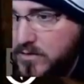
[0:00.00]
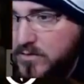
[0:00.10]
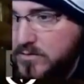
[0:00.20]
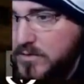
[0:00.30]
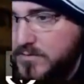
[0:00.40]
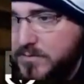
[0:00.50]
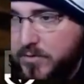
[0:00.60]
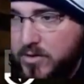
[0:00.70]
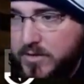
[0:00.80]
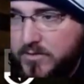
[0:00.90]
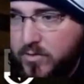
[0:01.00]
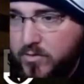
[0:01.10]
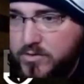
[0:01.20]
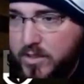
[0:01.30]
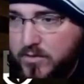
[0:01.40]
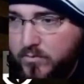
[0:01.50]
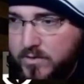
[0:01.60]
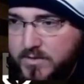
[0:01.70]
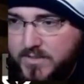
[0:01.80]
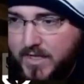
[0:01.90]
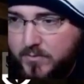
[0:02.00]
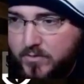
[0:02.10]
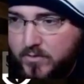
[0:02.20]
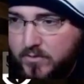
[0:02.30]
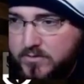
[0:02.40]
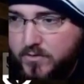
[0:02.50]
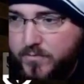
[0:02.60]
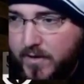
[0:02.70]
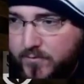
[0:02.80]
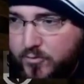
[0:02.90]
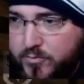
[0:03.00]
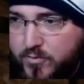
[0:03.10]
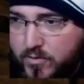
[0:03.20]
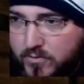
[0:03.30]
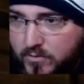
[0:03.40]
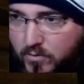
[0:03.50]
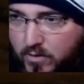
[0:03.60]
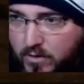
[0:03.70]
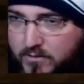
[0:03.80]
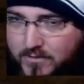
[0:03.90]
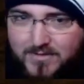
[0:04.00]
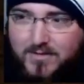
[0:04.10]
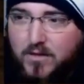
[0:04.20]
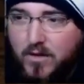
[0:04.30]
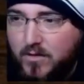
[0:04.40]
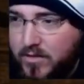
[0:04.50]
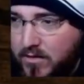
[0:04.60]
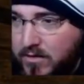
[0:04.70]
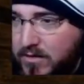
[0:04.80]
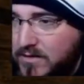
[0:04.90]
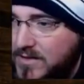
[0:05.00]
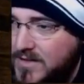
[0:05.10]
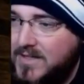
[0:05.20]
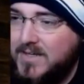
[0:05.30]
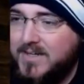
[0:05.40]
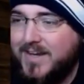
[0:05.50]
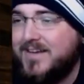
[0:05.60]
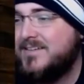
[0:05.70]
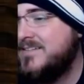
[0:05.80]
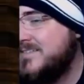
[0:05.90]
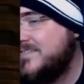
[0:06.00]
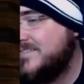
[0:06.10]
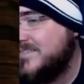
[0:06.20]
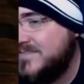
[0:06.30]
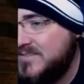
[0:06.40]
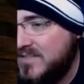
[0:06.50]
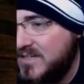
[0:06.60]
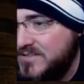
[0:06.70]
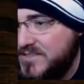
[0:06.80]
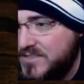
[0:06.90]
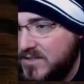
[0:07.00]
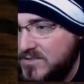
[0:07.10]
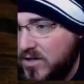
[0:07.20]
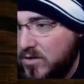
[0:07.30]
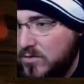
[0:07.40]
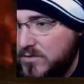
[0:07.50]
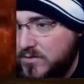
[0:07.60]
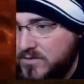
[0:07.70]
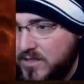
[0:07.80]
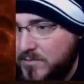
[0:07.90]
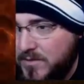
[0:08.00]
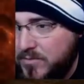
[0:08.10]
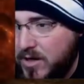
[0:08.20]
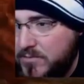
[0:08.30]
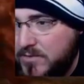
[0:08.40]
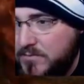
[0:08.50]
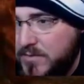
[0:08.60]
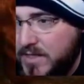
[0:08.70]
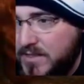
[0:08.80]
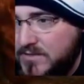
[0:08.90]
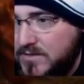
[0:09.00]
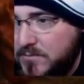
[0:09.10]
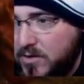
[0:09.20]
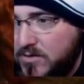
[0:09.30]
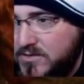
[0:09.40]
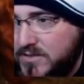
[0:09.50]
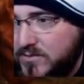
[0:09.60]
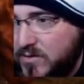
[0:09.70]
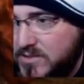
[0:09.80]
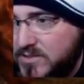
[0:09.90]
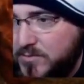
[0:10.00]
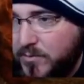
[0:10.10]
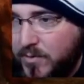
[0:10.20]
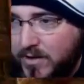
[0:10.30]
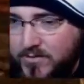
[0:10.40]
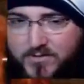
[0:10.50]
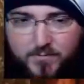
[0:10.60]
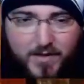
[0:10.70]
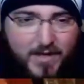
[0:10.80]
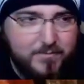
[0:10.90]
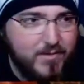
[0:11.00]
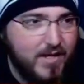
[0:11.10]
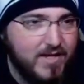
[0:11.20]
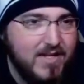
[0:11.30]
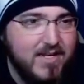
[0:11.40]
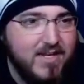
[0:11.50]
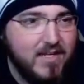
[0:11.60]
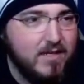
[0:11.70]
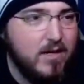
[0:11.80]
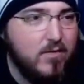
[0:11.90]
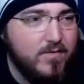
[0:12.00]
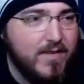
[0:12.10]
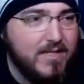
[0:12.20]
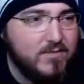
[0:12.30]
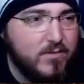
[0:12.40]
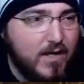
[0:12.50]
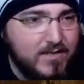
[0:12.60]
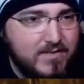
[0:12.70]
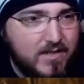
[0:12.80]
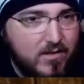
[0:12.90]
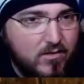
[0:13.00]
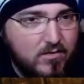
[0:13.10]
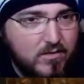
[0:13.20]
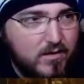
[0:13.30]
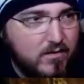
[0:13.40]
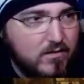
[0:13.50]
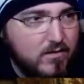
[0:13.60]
Who leaves a burning torch on a wooden table? Survival pro, Laura. La Lara. Yeah. Uh, she still has a hole in her stomach. Probably being submerged in questionable water is a bad plan. You know, that's what I said earlier.